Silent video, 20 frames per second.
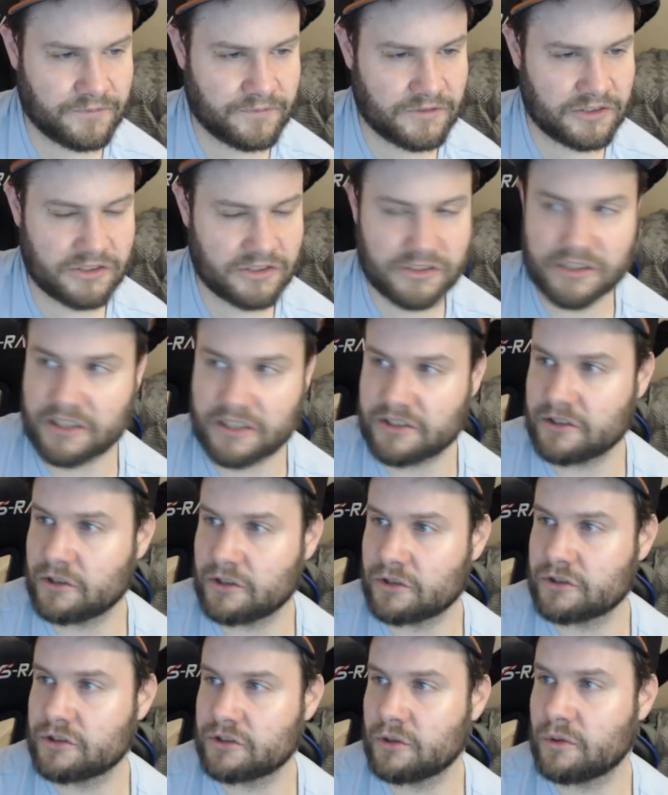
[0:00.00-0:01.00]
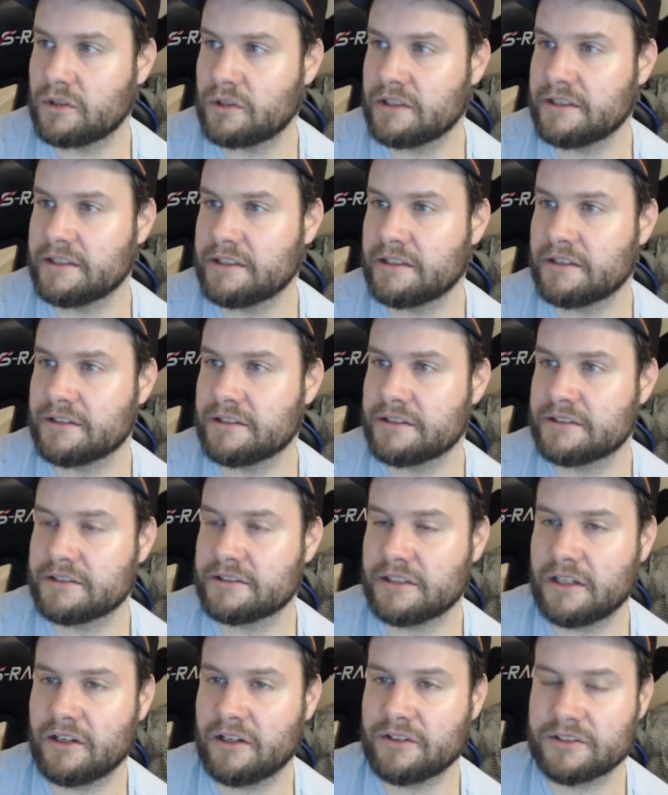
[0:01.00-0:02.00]
Just doesn't look so clean on
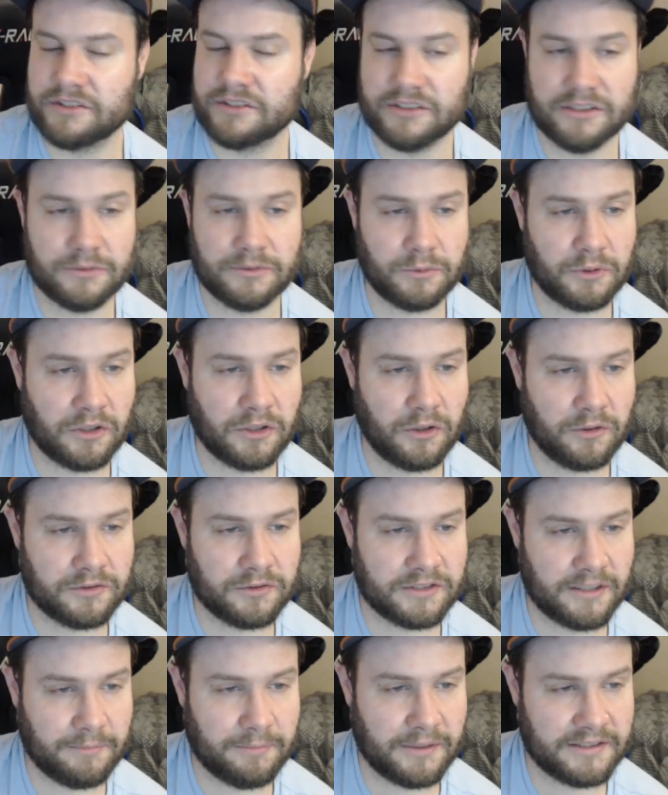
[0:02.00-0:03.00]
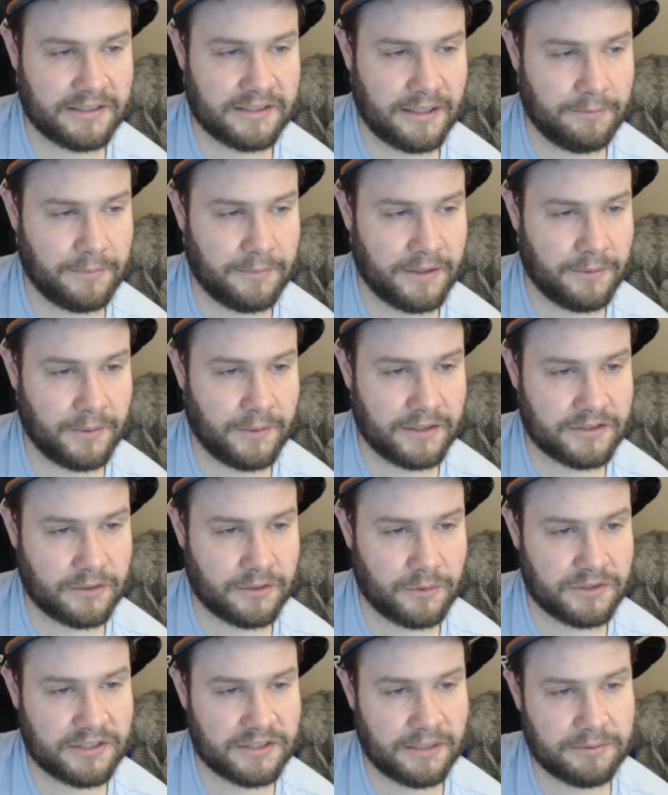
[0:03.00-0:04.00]
the sheets. We'll go step by step. But anyway, so
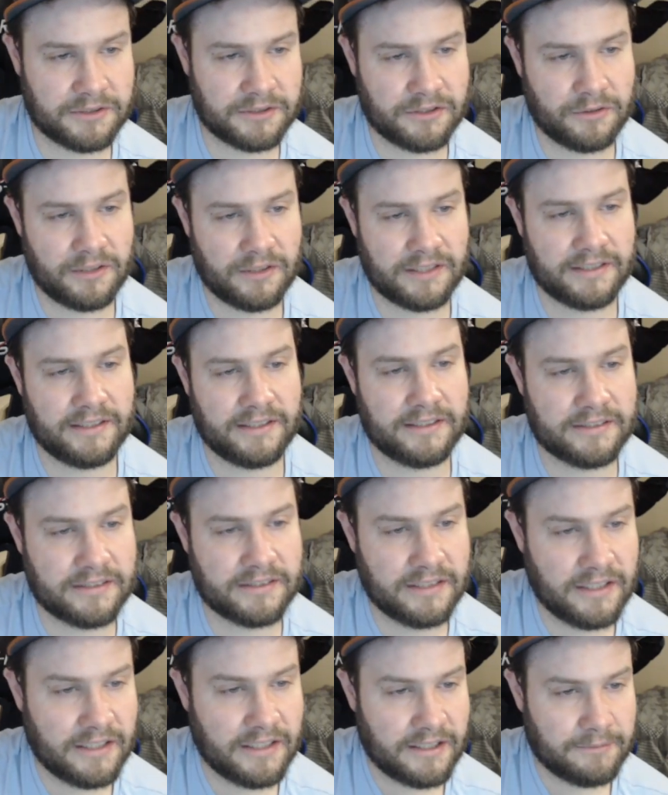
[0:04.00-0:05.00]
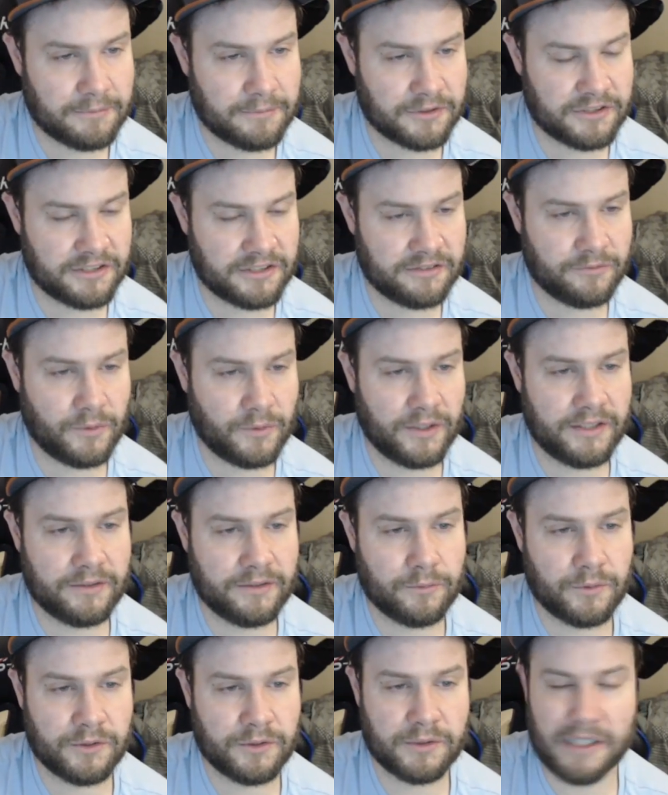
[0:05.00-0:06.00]
we substitute like this. Percent of
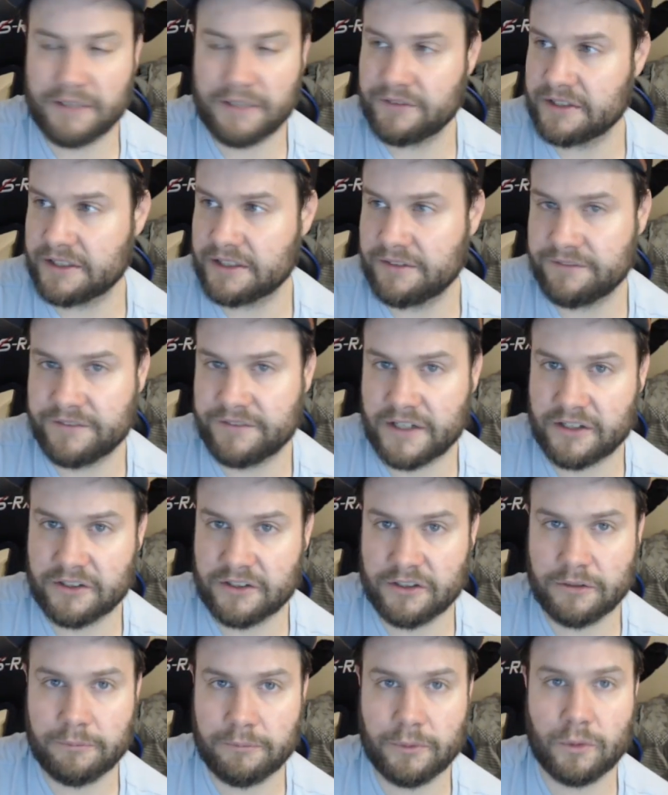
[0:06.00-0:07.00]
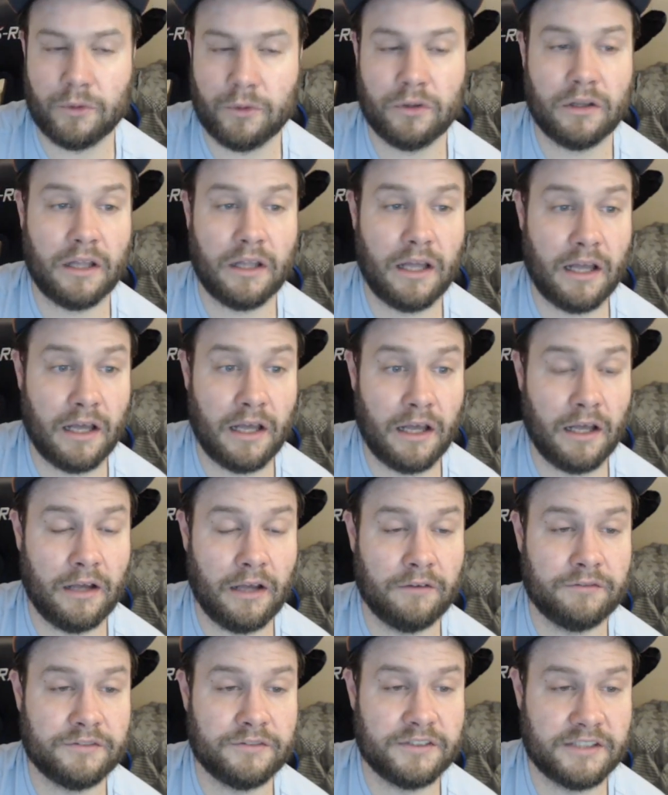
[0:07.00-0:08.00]
win, we give it the variable
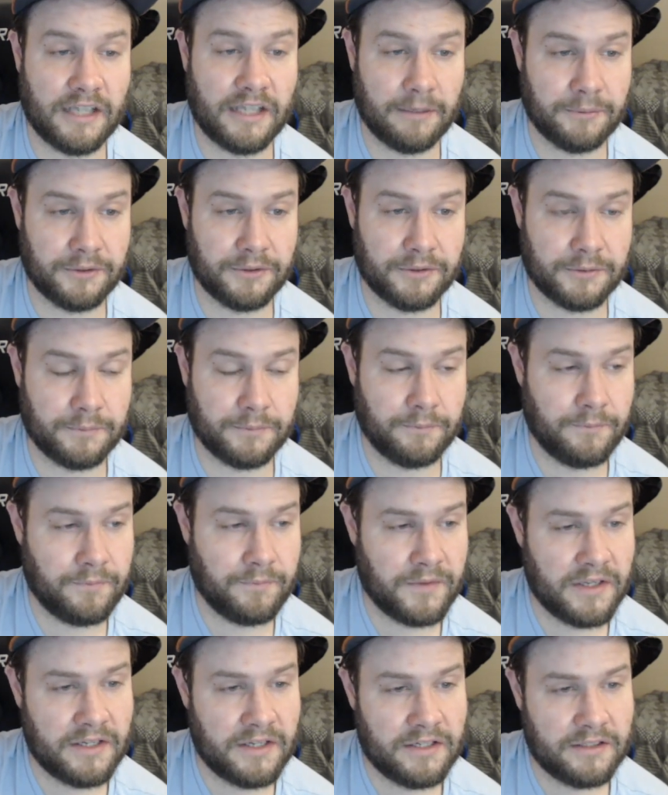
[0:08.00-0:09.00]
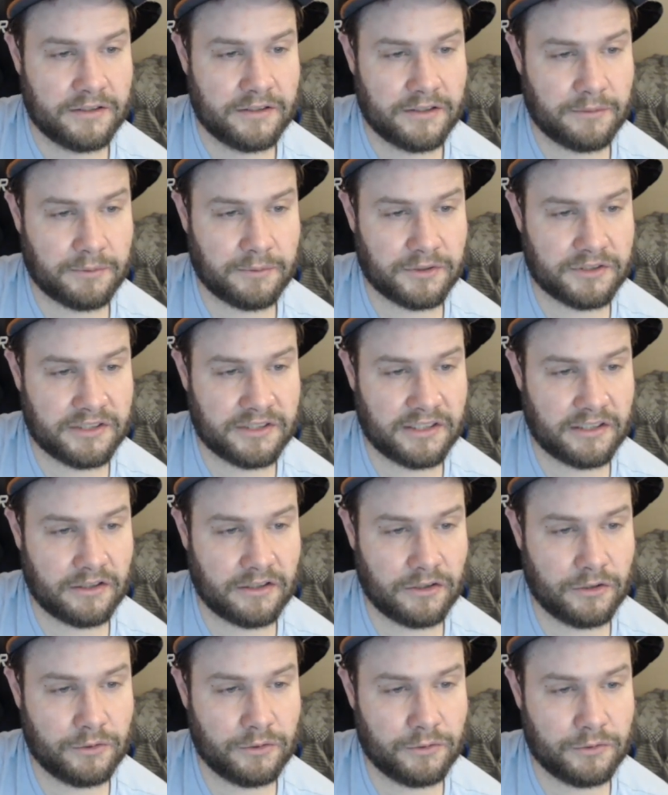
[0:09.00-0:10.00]
of W. The percent
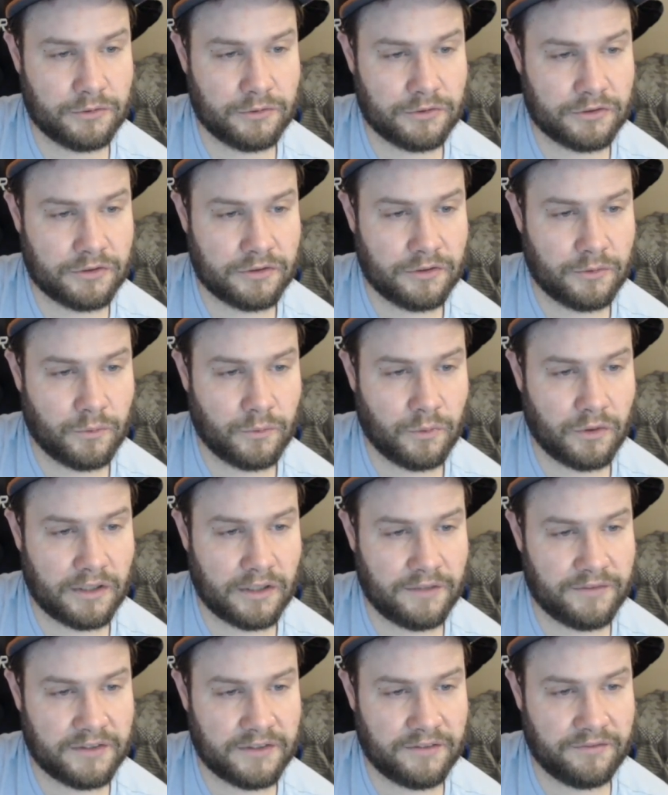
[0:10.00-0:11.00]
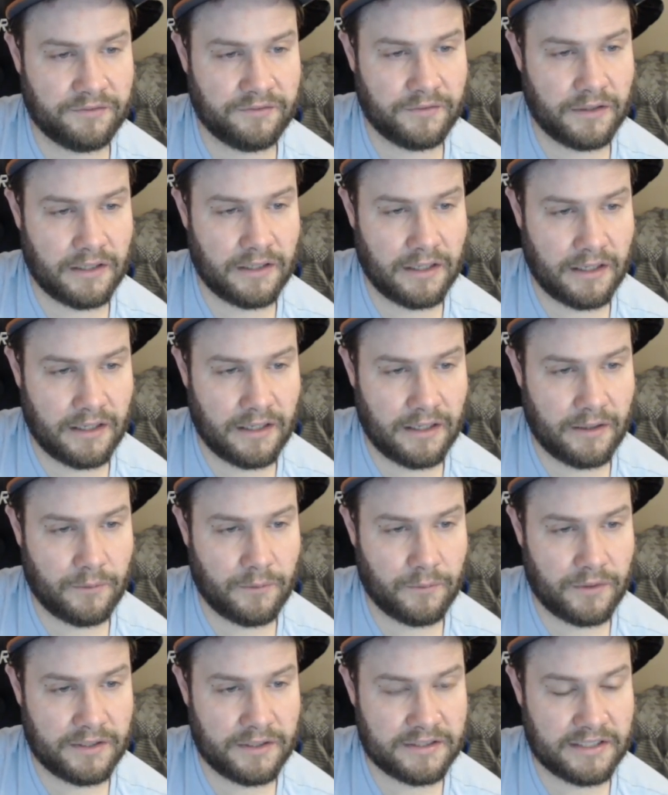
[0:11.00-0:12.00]
lose, we'll give it the
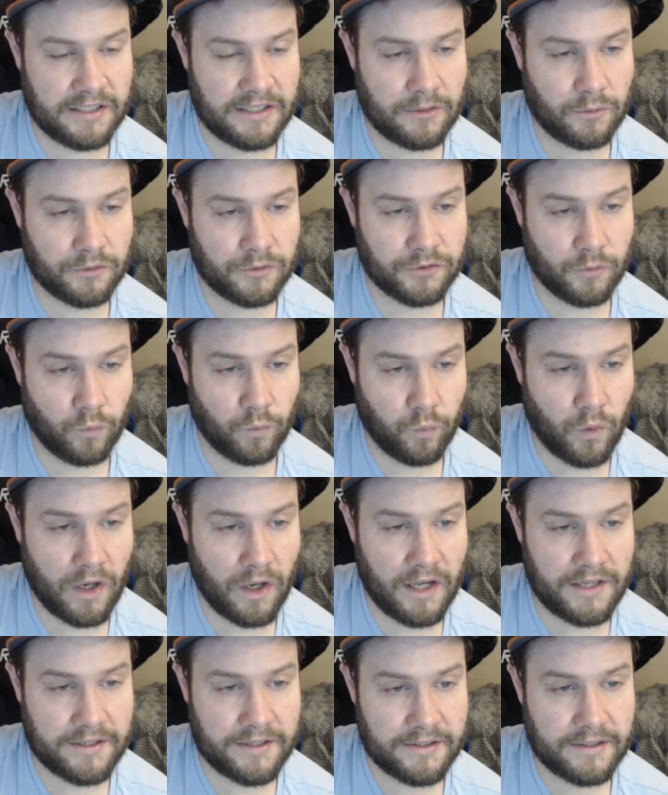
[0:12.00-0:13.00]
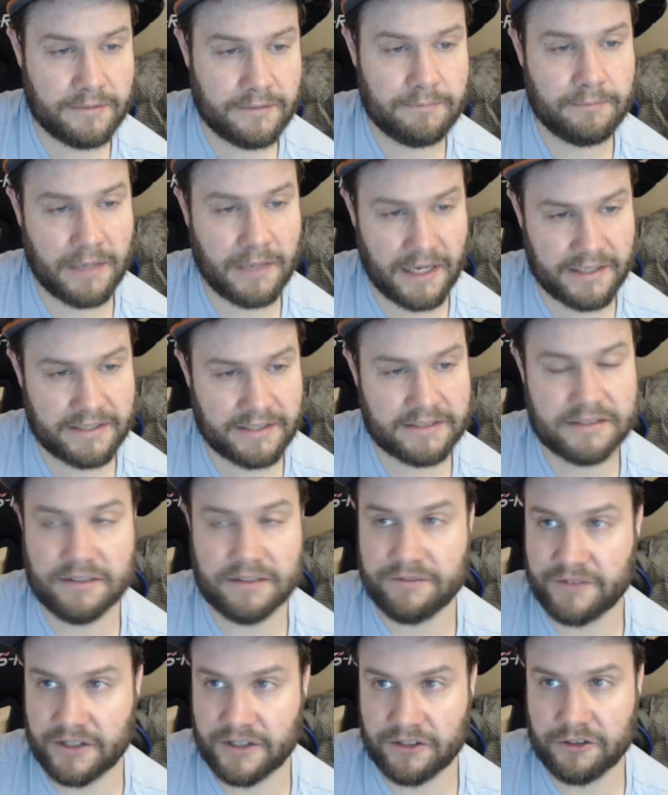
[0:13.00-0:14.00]
is equal to 1 minus
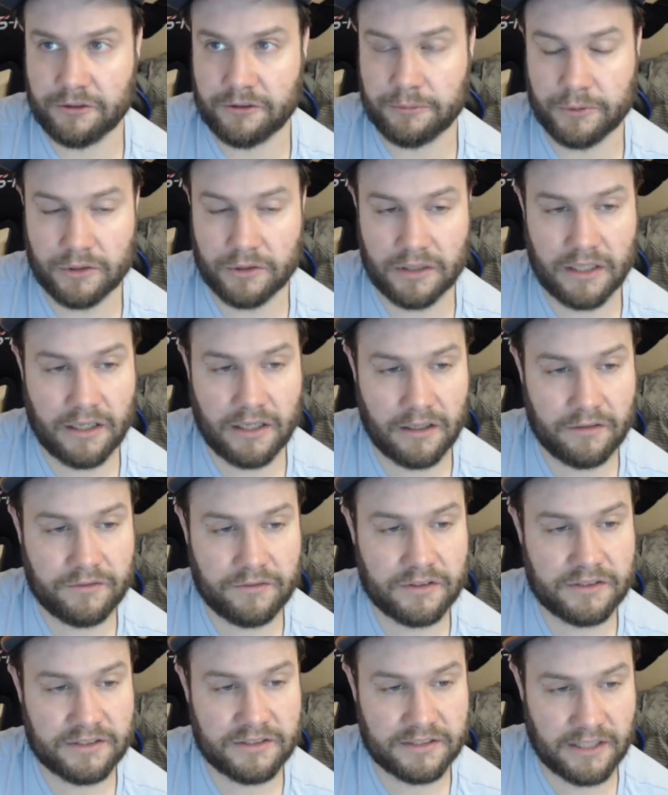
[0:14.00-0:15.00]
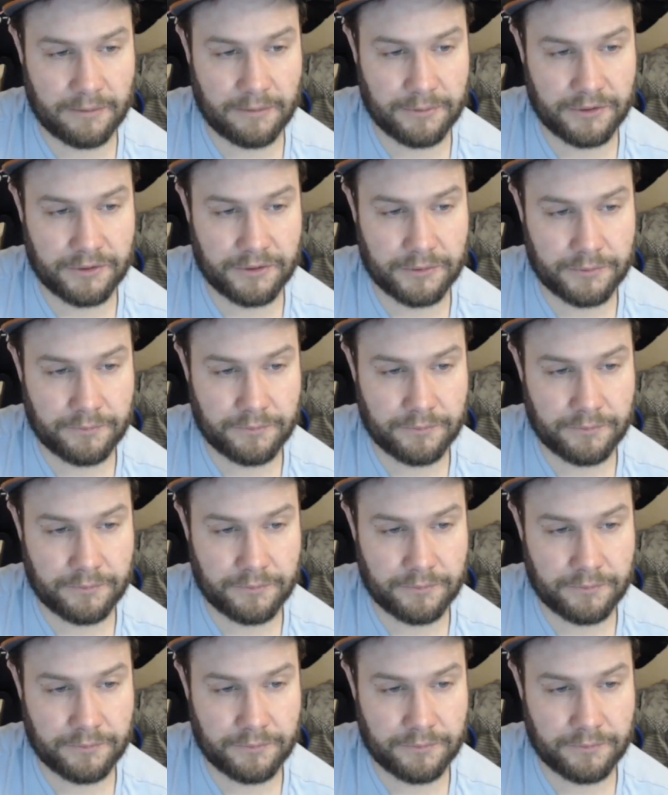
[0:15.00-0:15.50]
the variable of W.